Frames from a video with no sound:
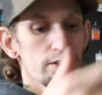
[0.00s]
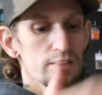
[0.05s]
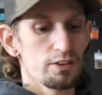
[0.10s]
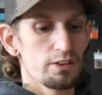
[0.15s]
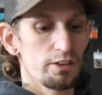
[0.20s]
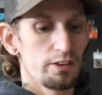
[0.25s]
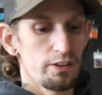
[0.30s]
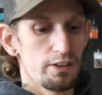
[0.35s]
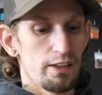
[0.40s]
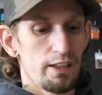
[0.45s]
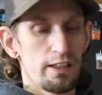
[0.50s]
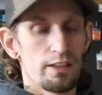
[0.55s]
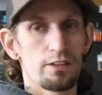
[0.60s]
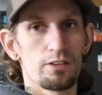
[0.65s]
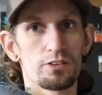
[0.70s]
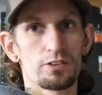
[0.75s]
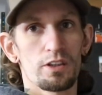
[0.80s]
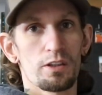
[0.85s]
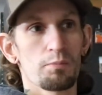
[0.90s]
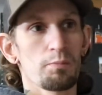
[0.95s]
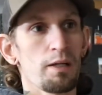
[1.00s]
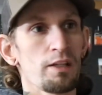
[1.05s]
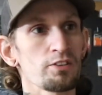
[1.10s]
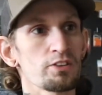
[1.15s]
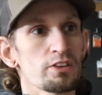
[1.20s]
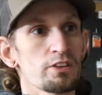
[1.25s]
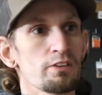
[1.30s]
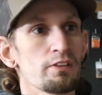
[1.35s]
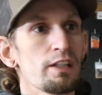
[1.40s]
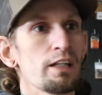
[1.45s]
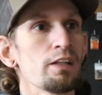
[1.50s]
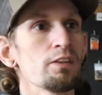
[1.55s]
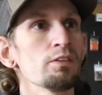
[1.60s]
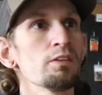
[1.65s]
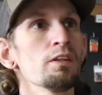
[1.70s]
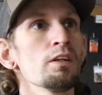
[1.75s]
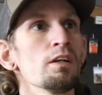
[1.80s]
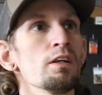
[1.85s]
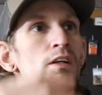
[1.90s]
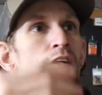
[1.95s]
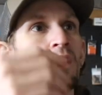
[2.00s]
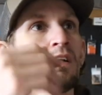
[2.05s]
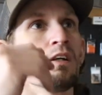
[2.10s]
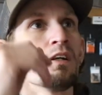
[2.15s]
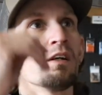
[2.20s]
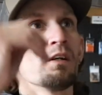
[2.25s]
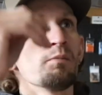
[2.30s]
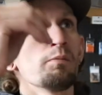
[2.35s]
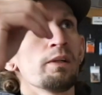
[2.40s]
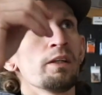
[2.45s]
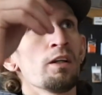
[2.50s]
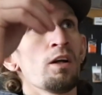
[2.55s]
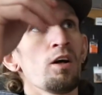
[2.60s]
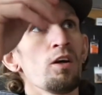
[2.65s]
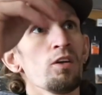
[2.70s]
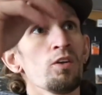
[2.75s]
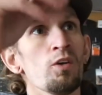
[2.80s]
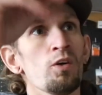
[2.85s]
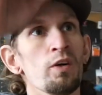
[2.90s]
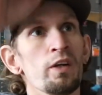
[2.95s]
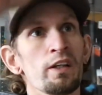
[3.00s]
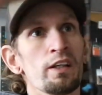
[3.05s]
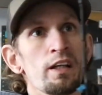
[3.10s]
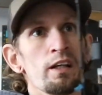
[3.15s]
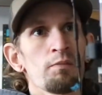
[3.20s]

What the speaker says: so your arrows aren't bouncing around, being all annoying.